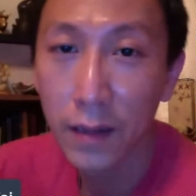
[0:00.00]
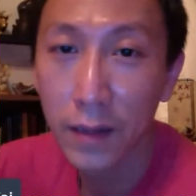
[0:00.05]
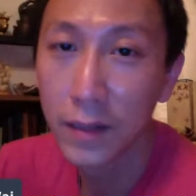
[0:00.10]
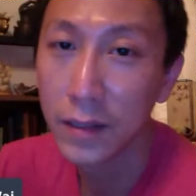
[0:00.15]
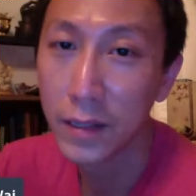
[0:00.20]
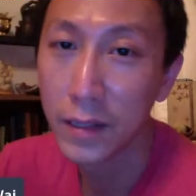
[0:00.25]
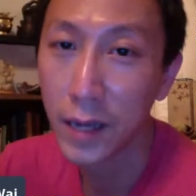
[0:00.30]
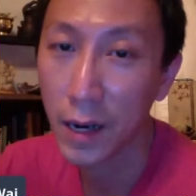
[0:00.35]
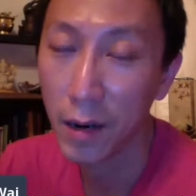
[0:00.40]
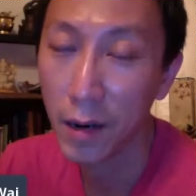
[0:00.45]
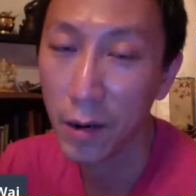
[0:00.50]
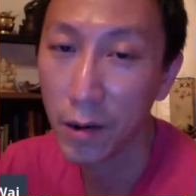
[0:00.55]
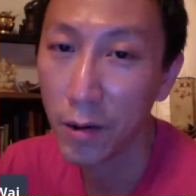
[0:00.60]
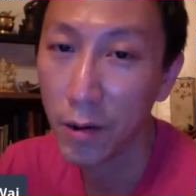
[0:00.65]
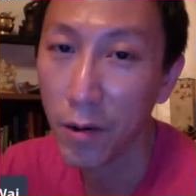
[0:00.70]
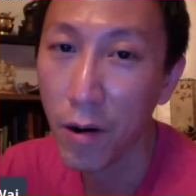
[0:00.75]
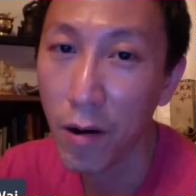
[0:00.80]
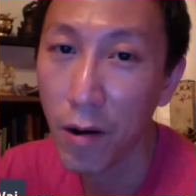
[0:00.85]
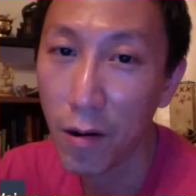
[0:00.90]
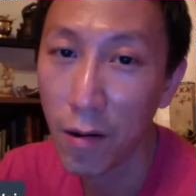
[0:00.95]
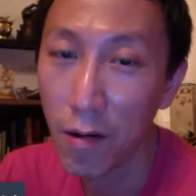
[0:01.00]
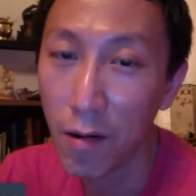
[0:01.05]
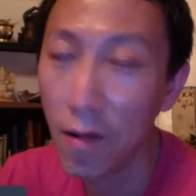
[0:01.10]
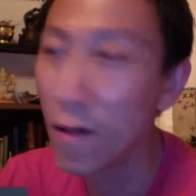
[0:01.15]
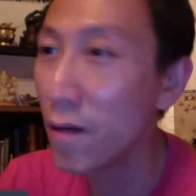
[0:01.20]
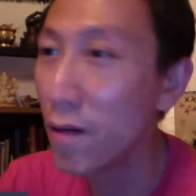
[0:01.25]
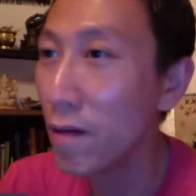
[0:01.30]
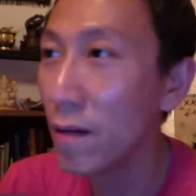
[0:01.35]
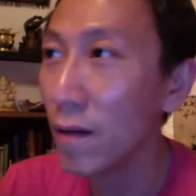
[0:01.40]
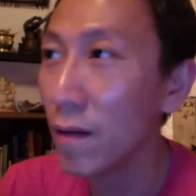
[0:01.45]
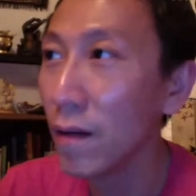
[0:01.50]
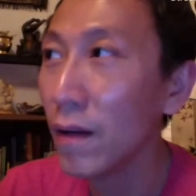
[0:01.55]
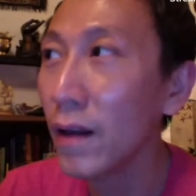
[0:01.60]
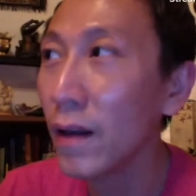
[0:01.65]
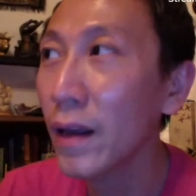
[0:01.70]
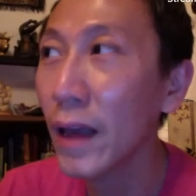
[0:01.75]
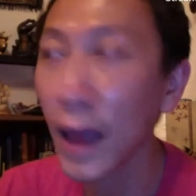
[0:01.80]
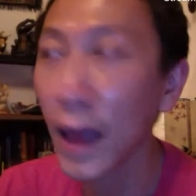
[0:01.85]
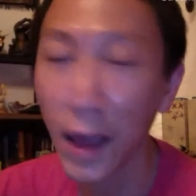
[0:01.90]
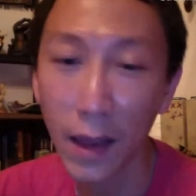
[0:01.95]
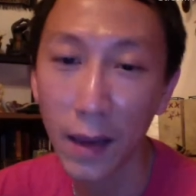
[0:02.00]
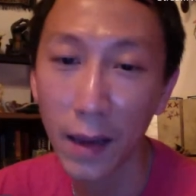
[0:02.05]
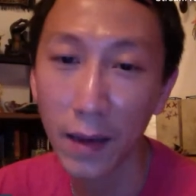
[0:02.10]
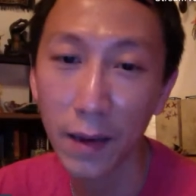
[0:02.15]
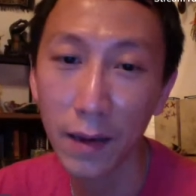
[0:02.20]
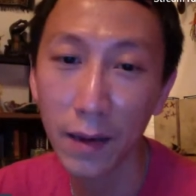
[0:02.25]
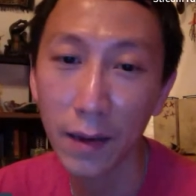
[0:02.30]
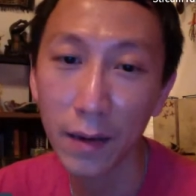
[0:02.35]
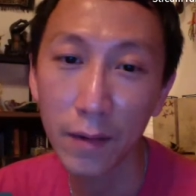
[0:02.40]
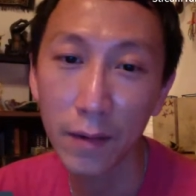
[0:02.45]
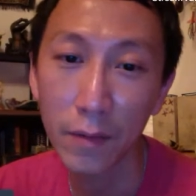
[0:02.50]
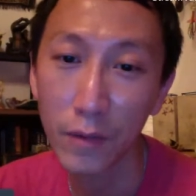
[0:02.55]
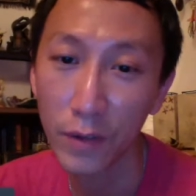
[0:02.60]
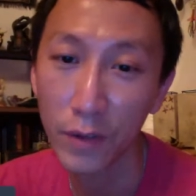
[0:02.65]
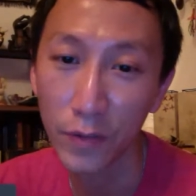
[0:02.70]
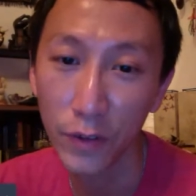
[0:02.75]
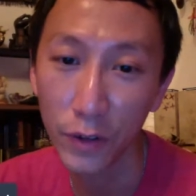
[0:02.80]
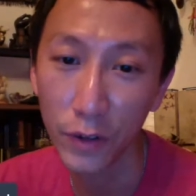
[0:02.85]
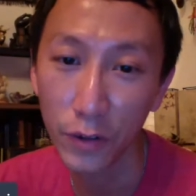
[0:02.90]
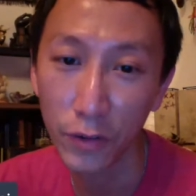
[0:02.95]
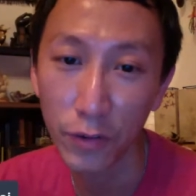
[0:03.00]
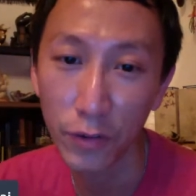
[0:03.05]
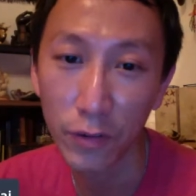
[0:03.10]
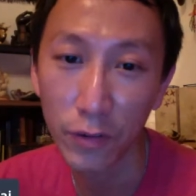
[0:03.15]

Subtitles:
Tarot Hall King review.